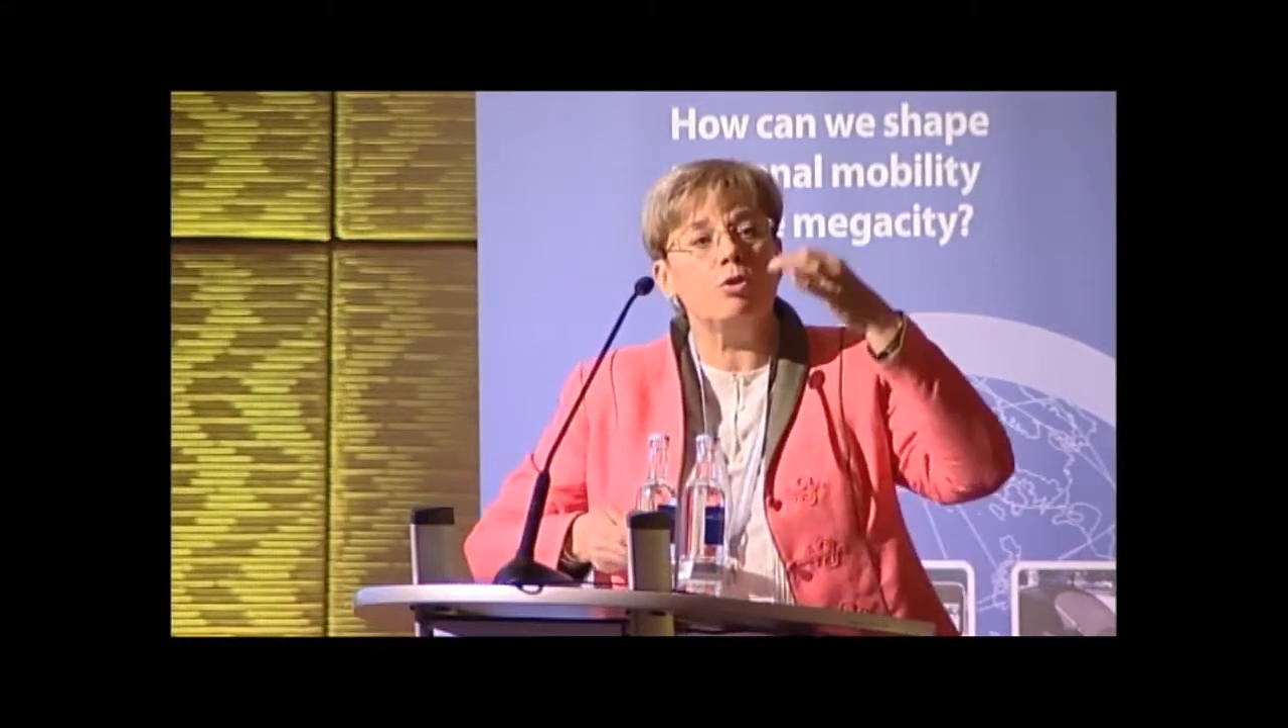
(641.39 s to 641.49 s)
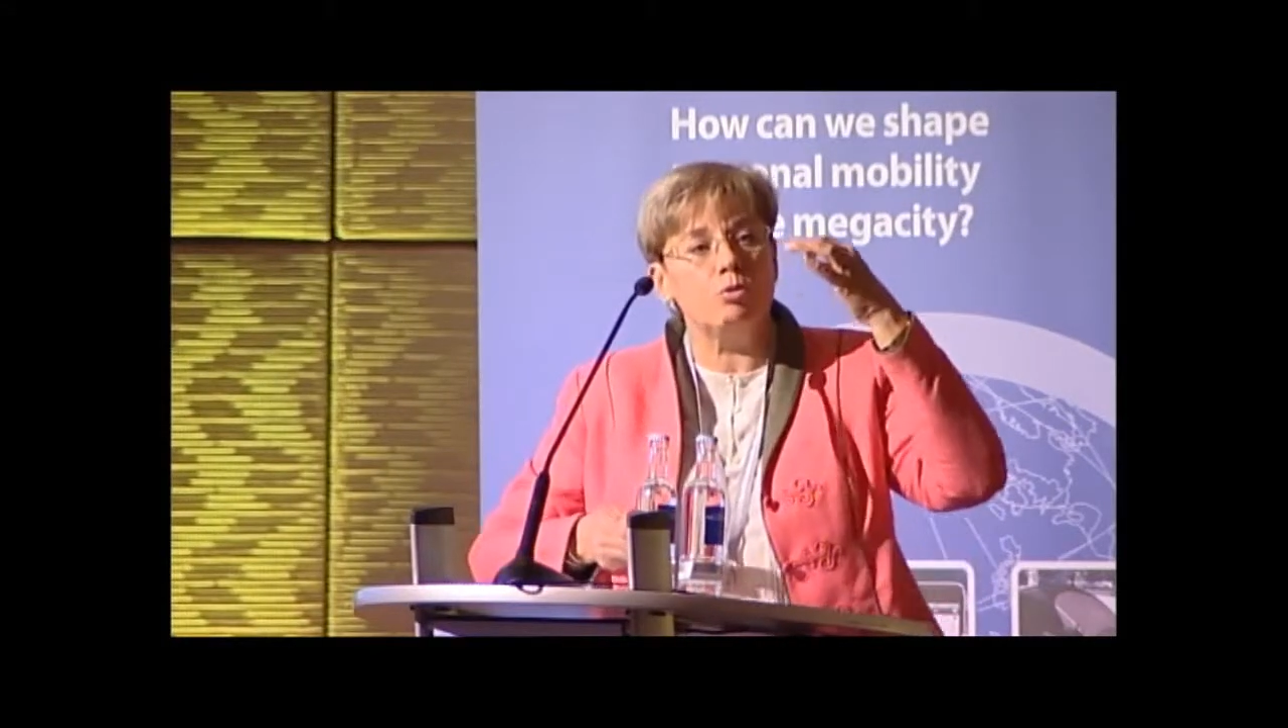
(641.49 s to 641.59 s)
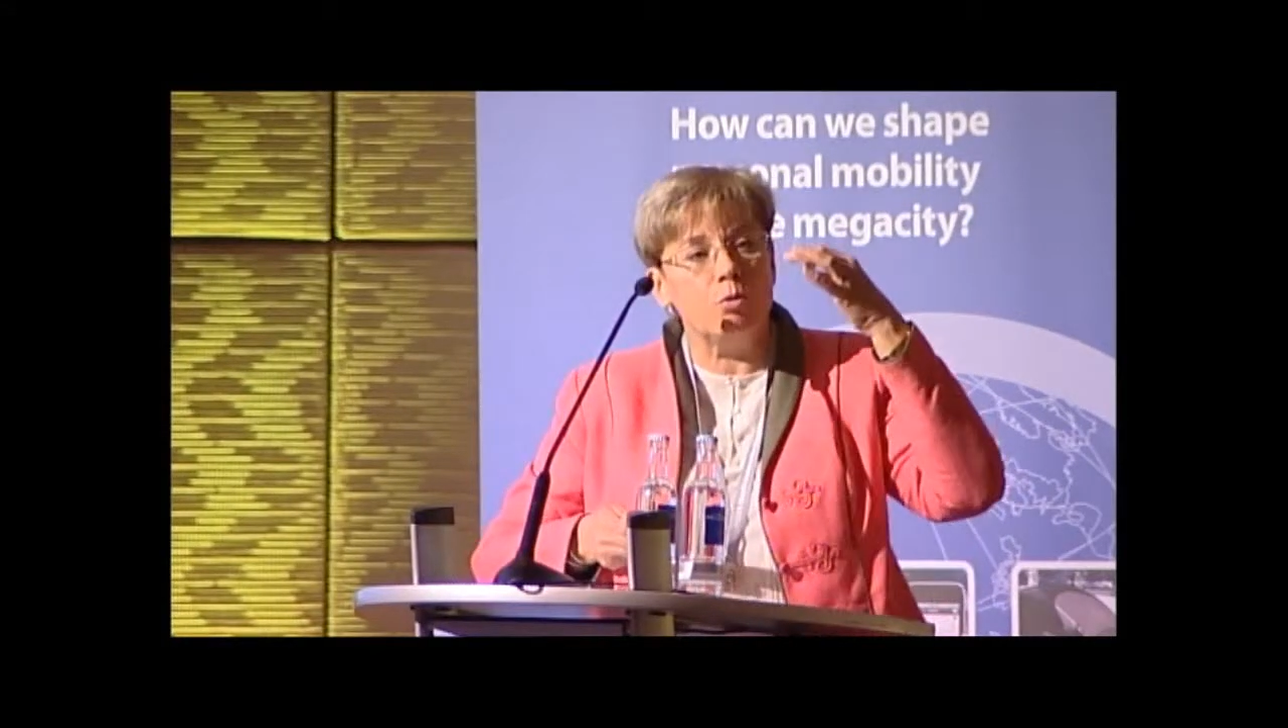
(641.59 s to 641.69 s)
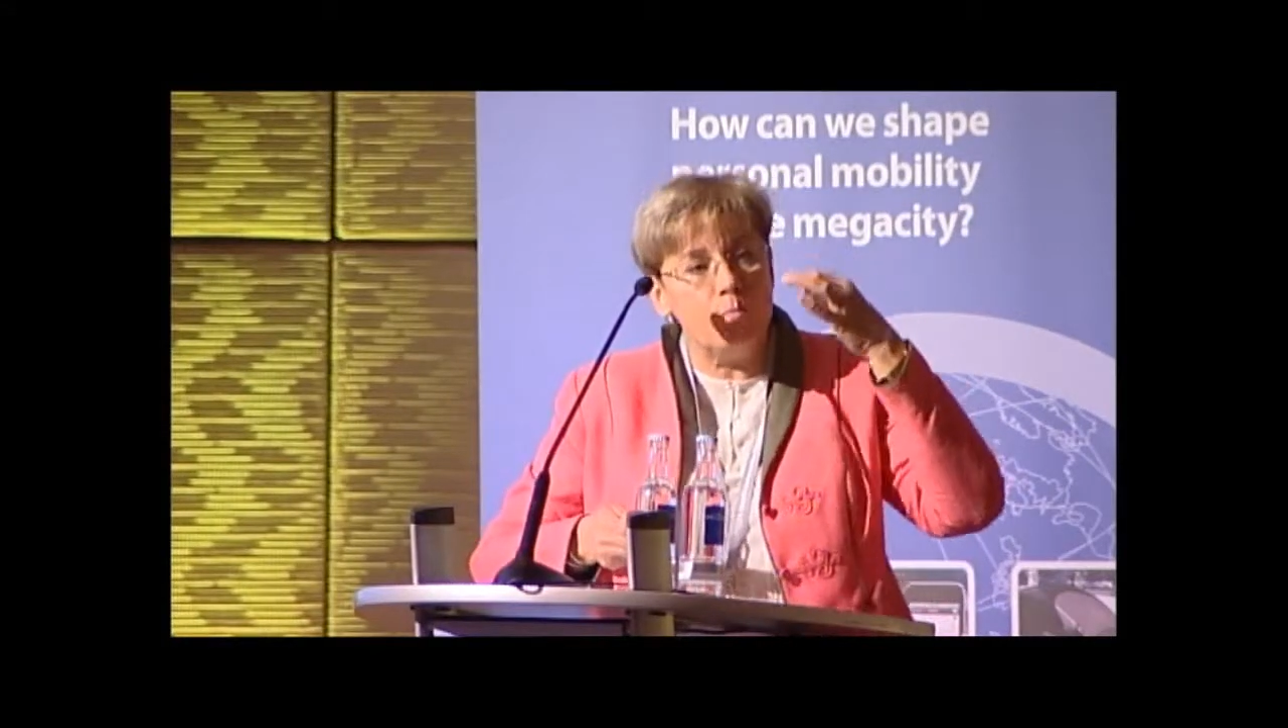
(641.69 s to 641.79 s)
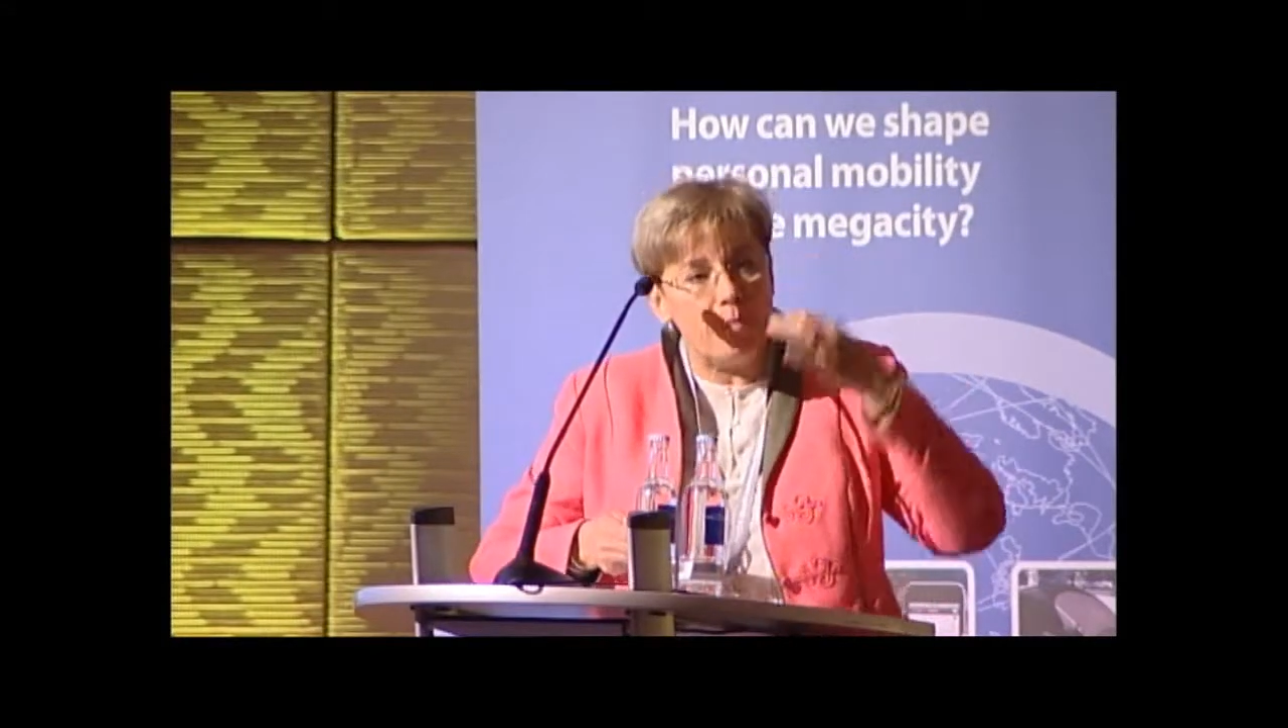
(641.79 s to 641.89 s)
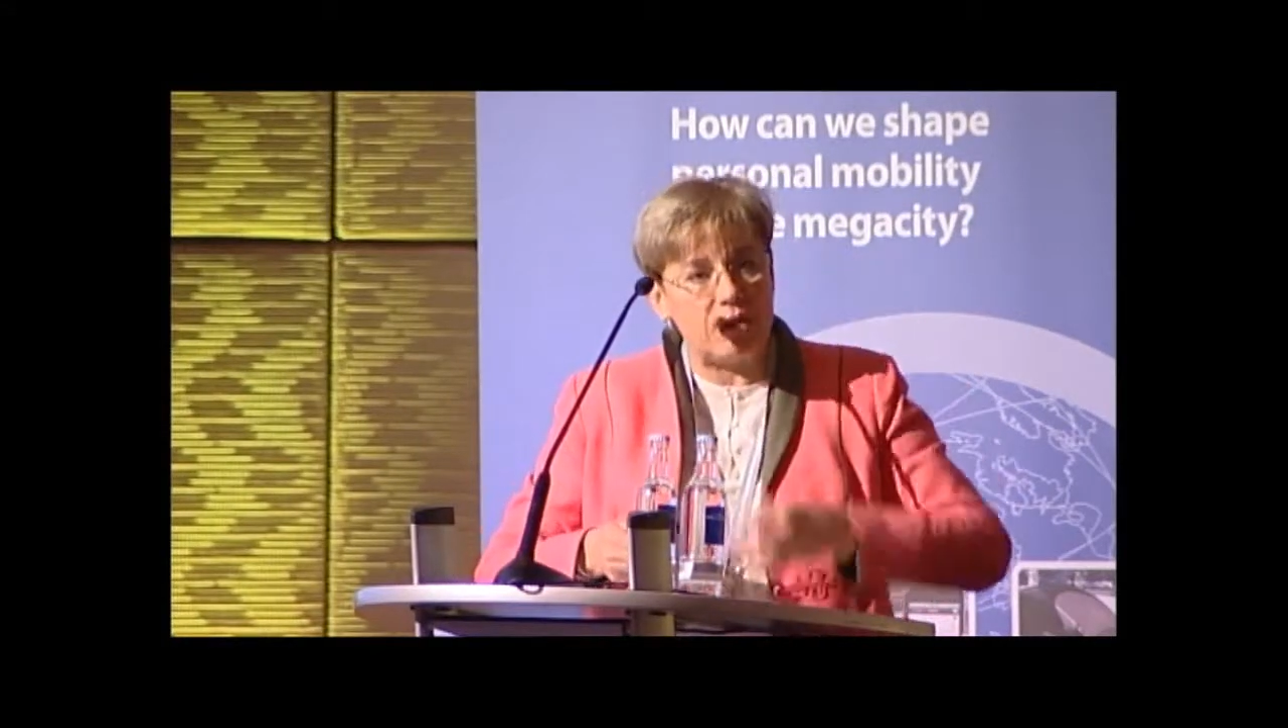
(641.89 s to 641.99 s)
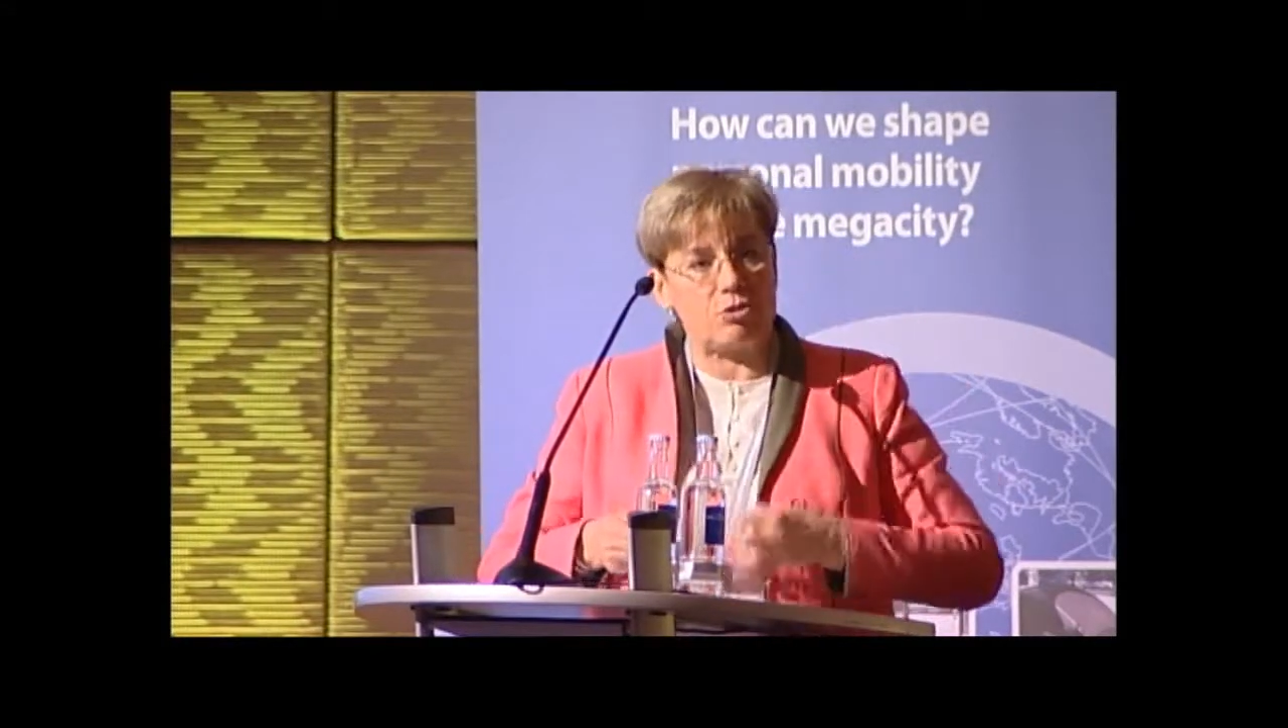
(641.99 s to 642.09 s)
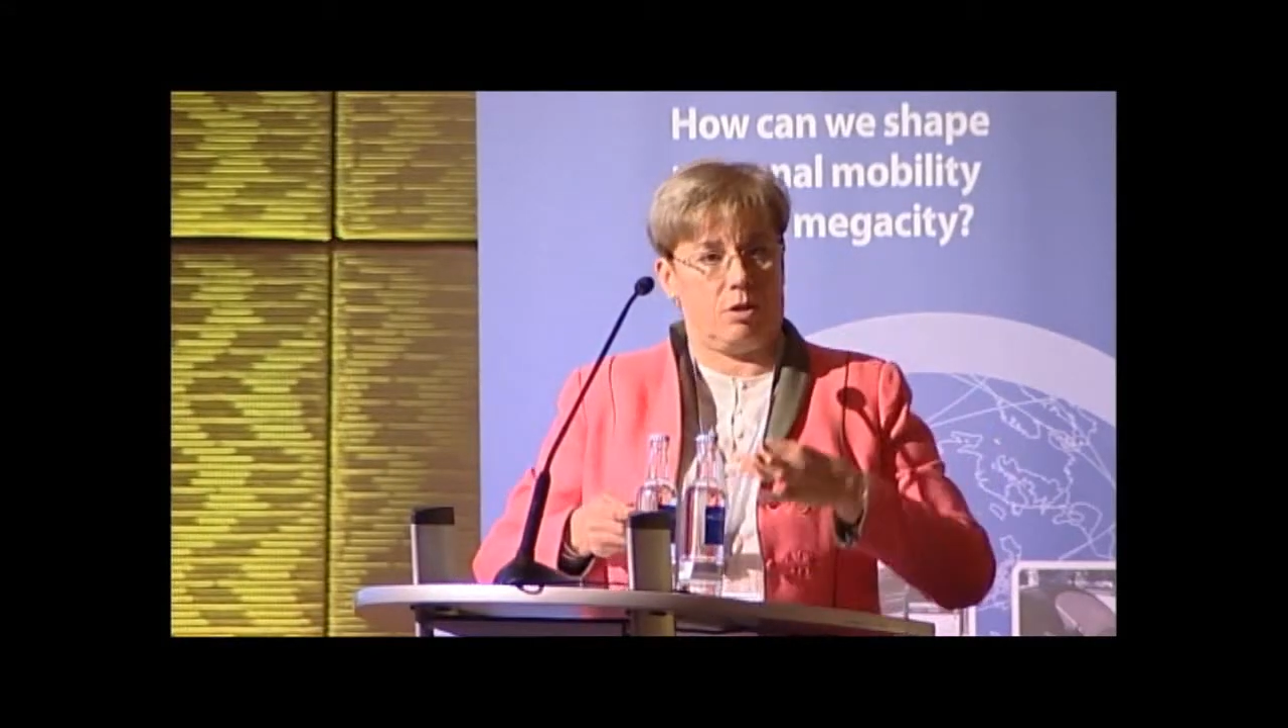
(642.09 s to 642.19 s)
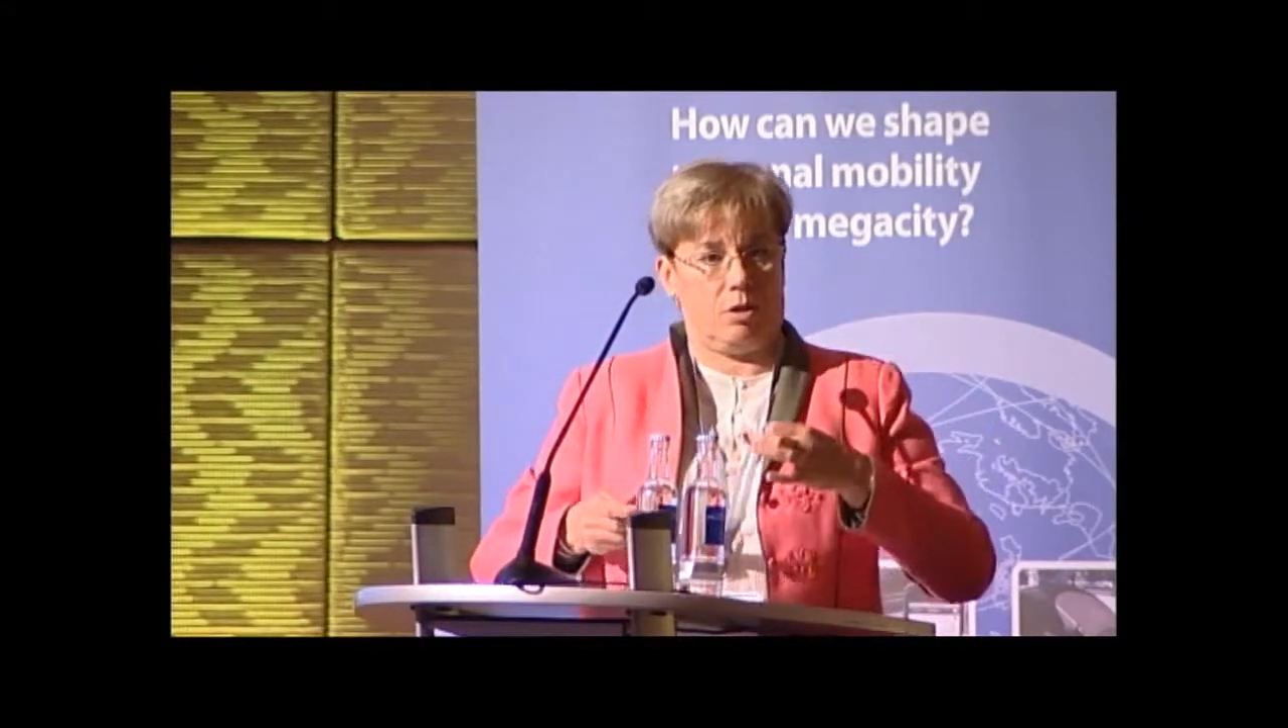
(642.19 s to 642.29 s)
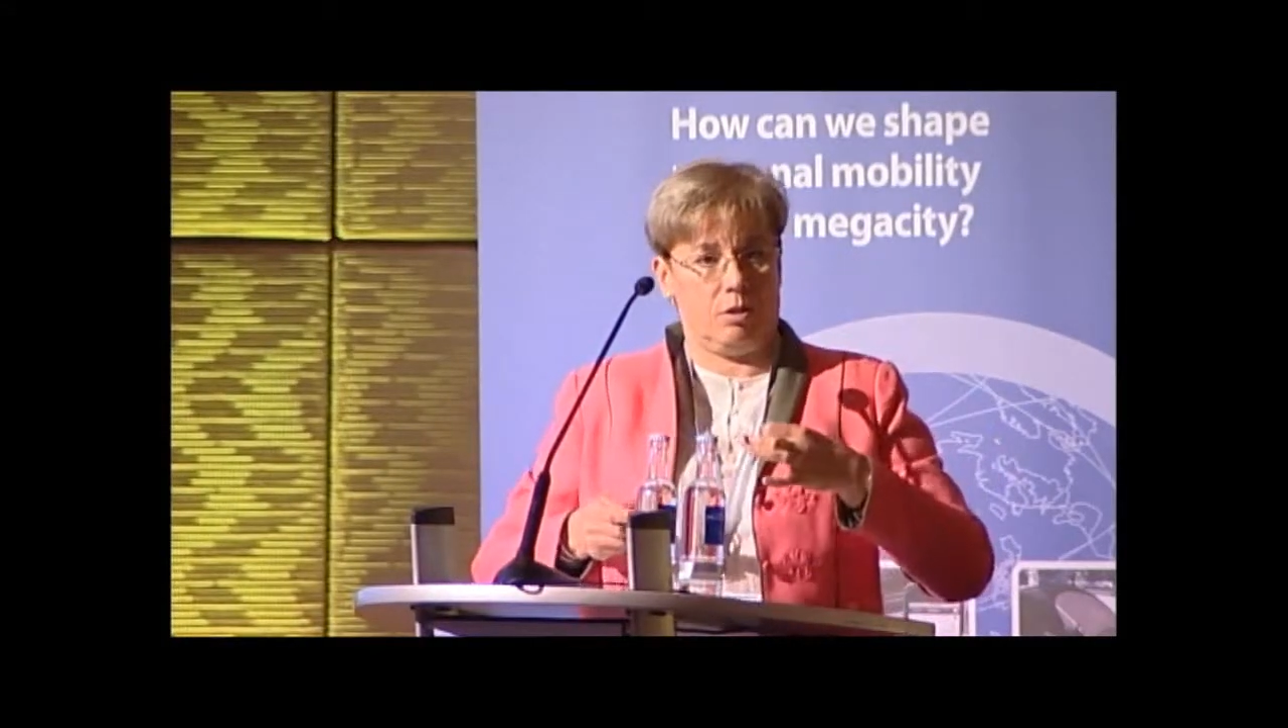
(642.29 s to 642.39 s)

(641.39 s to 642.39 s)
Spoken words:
to measure